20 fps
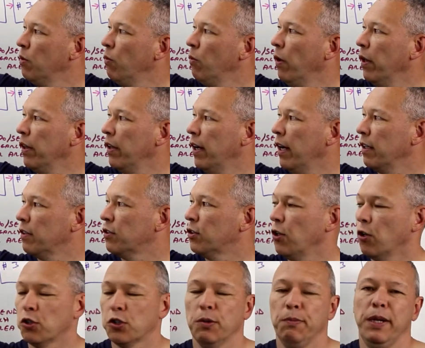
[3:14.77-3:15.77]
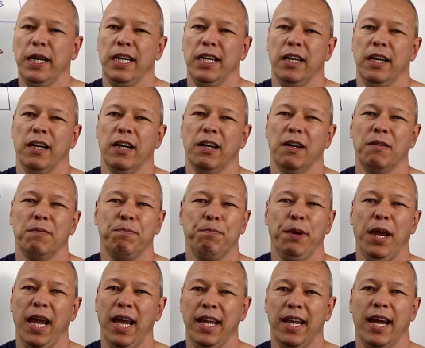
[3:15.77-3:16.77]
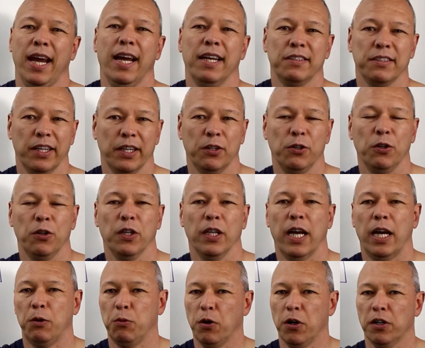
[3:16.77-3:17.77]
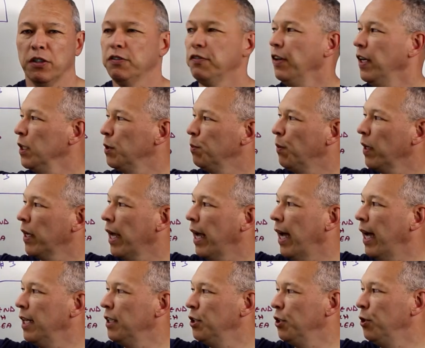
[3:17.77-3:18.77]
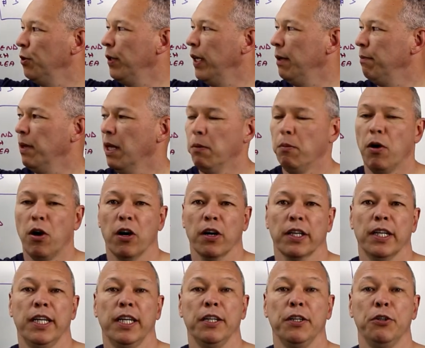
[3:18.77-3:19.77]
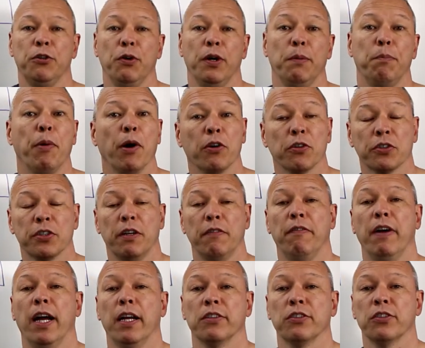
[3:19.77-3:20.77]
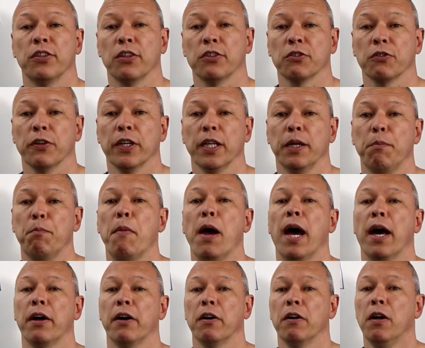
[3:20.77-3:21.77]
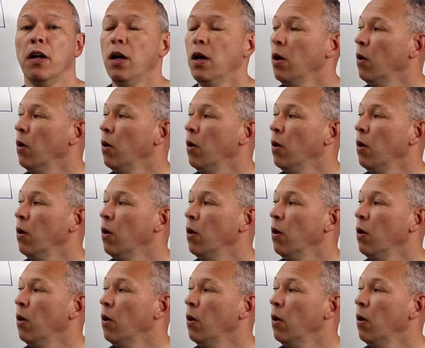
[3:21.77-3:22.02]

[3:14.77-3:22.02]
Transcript: whether that's social media, paid ads like Google AdWords, Facebook ads, you do email marketing, you do in-person events, doesn't really matter.